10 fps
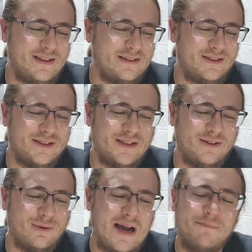just a
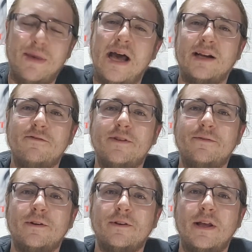grab bag of
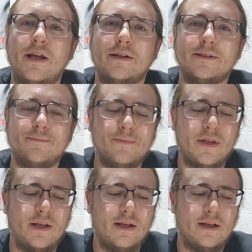different things.
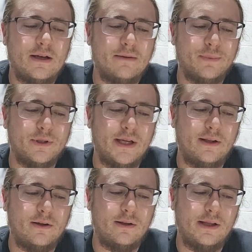
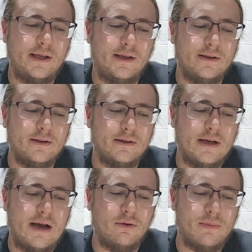Particularly,
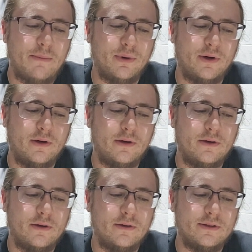I remember
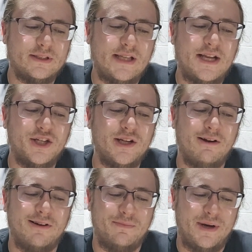
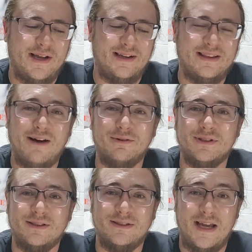Stationary Bike. That was
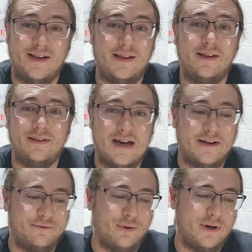a zany
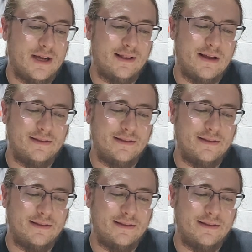kind of one.